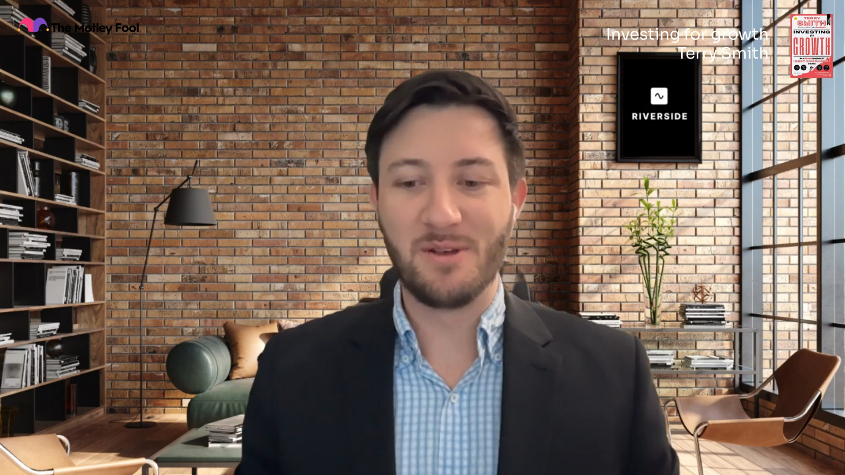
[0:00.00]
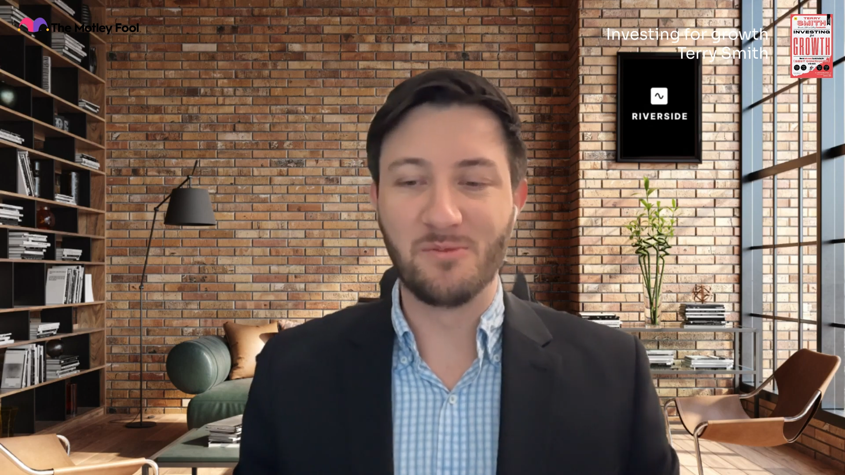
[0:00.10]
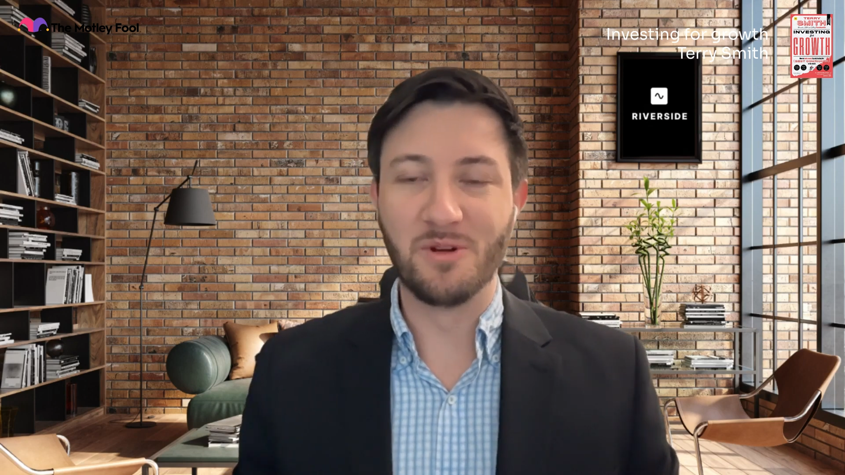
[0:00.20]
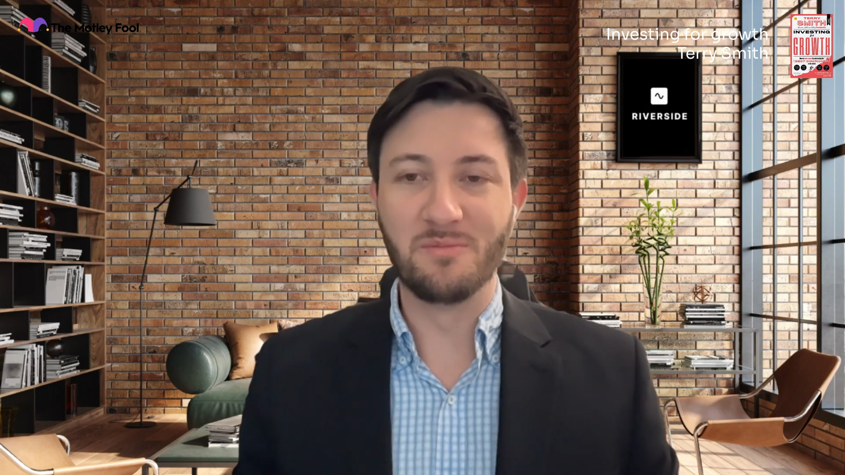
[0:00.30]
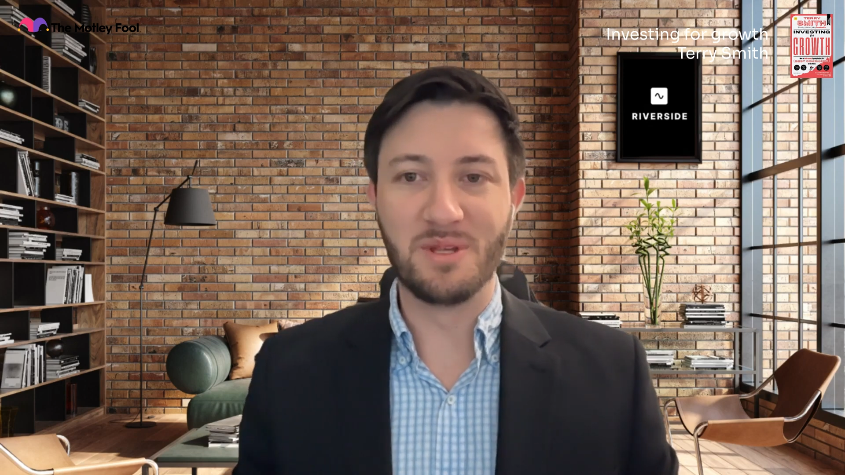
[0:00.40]

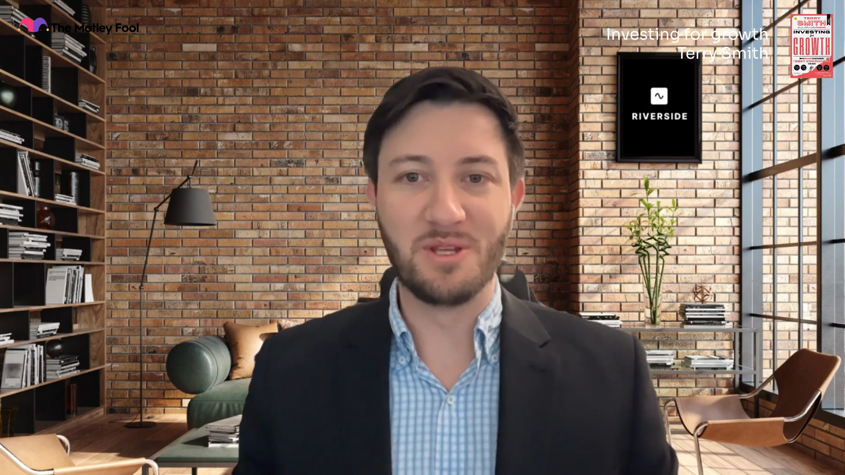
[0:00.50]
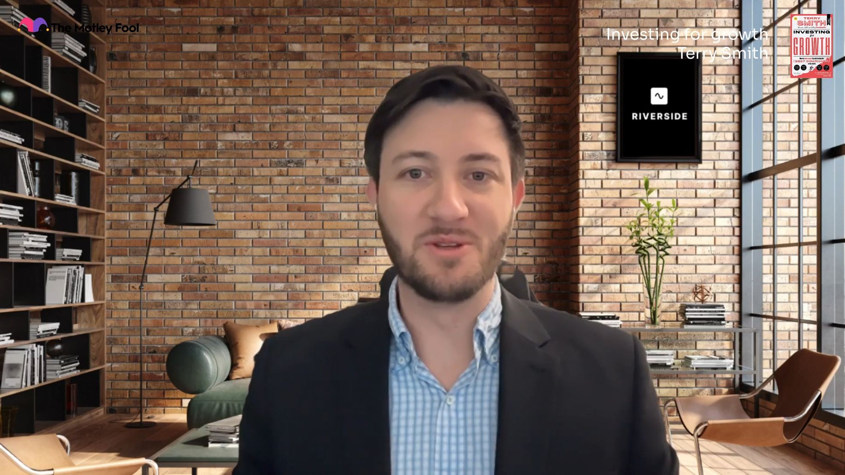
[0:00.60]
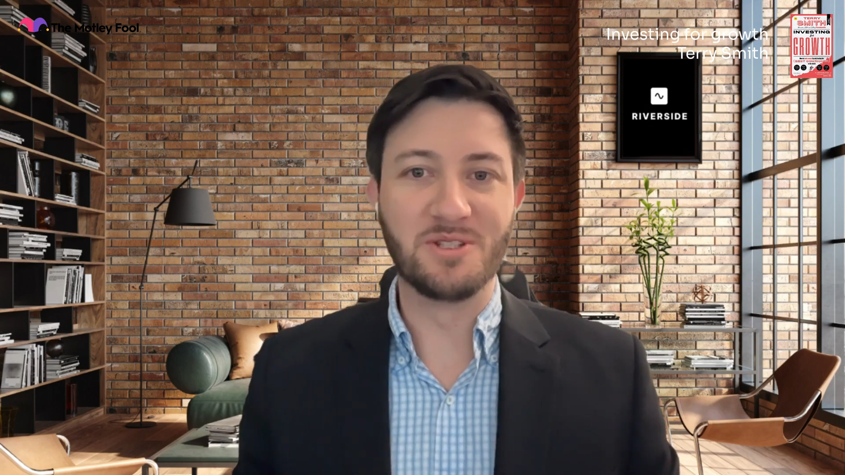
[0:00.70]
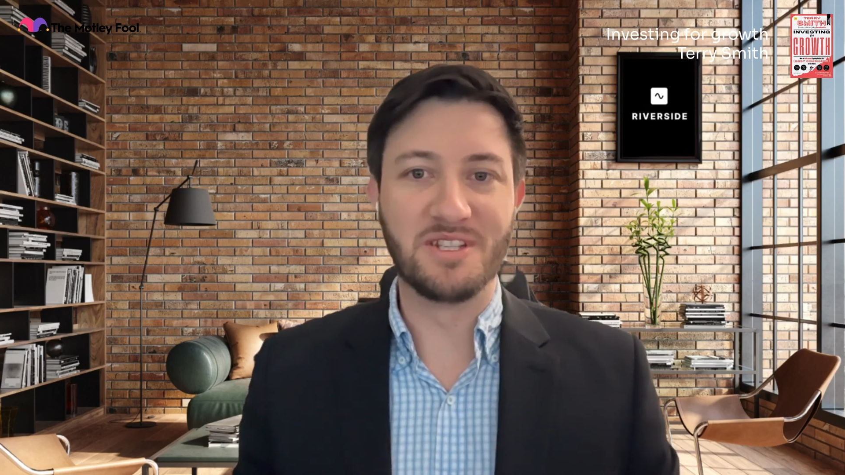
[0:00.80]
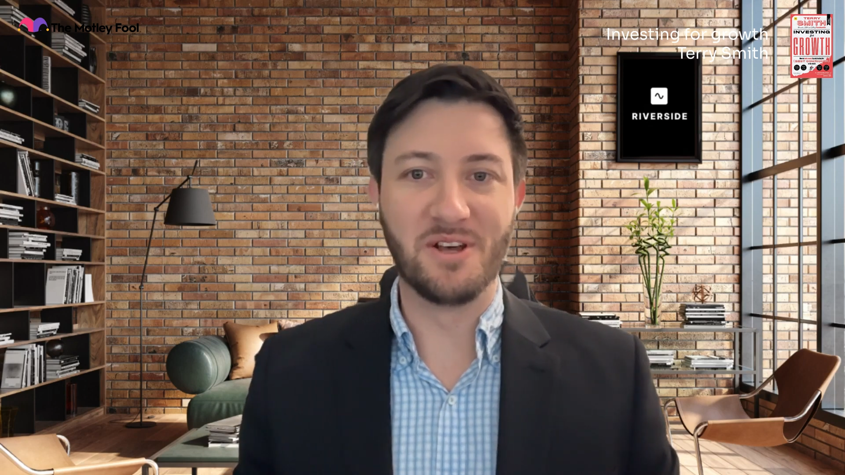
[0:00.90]
wouldn't be
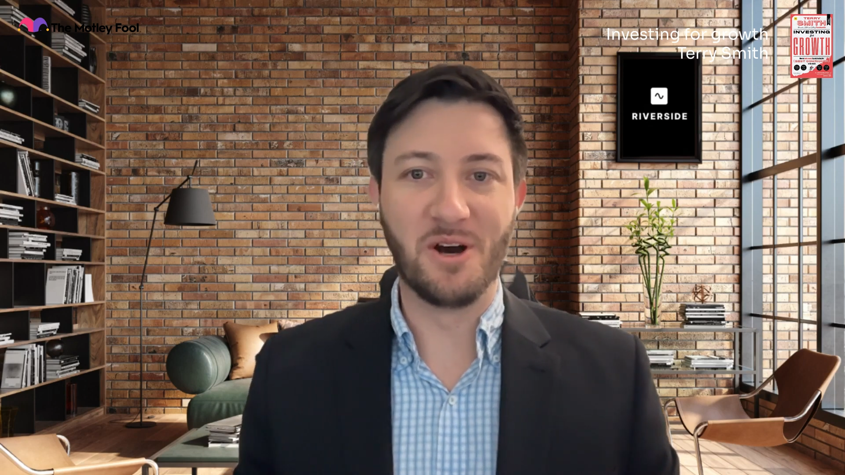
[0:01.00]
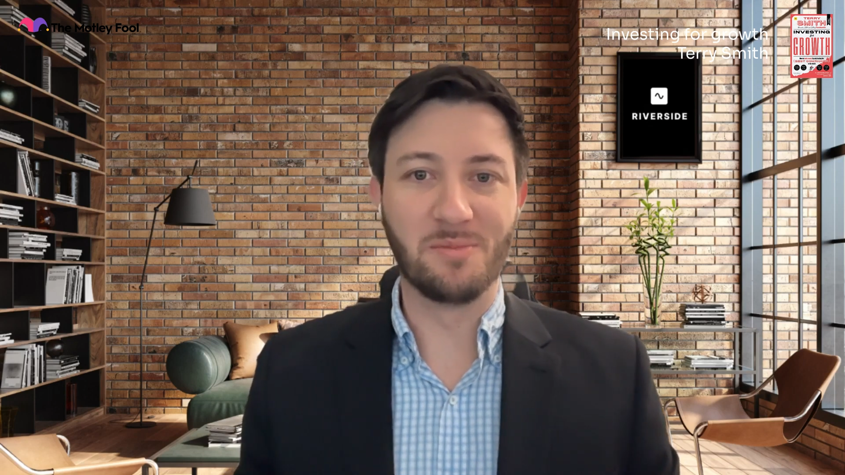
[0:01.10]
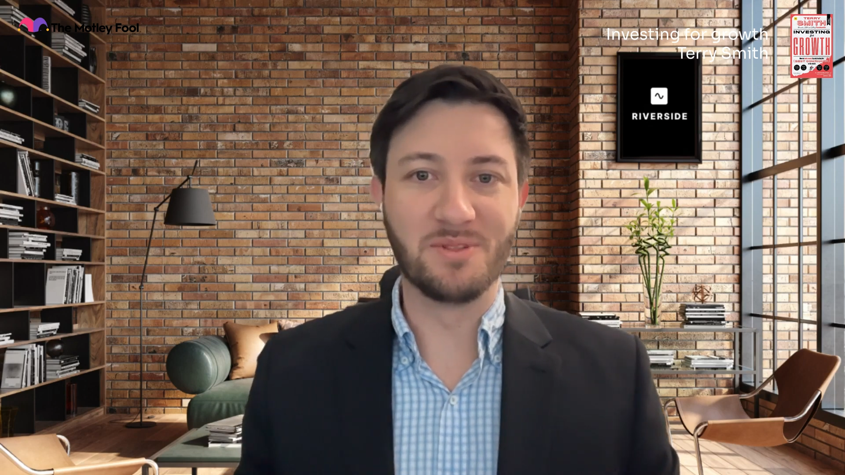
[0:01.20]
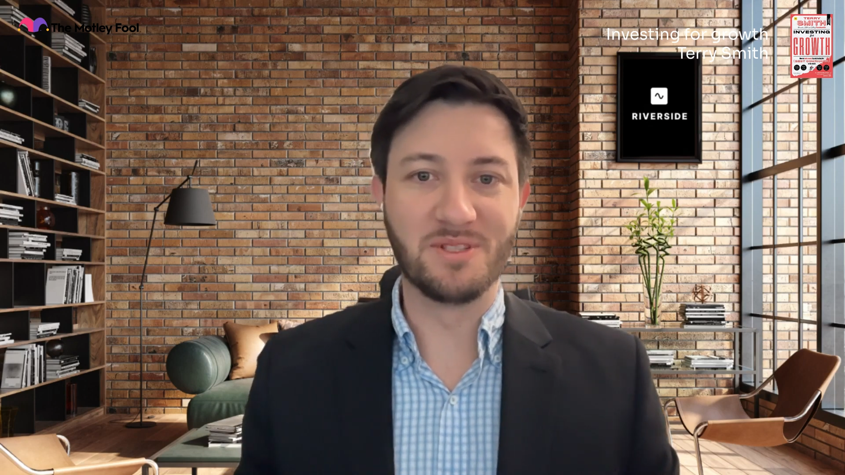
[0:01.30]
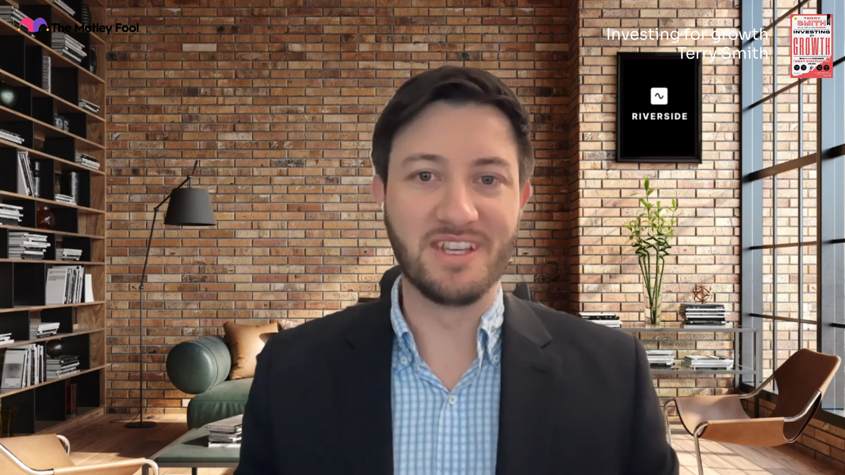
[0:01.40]
used in the
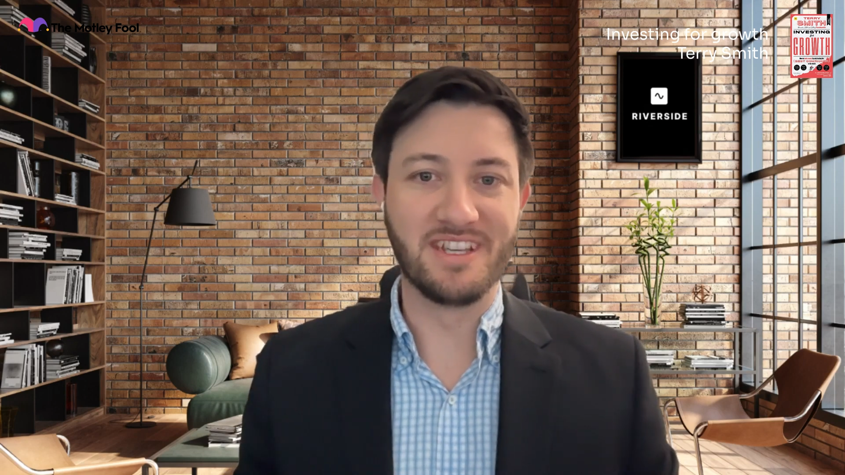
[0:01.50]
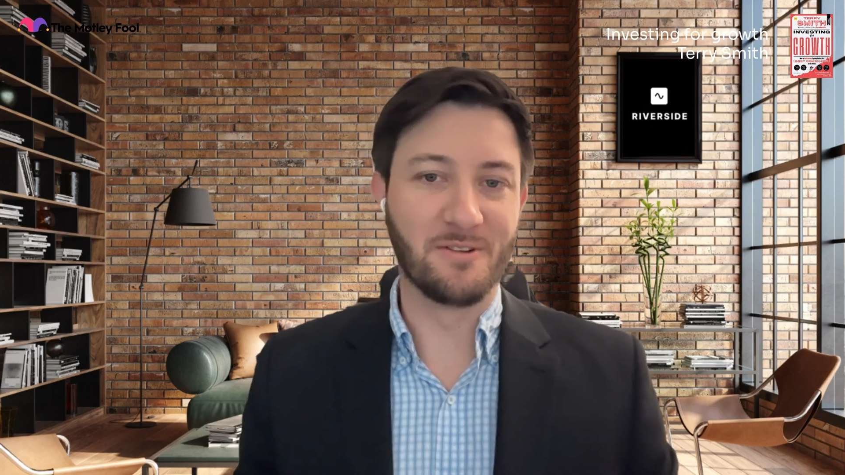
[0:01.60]
opposite,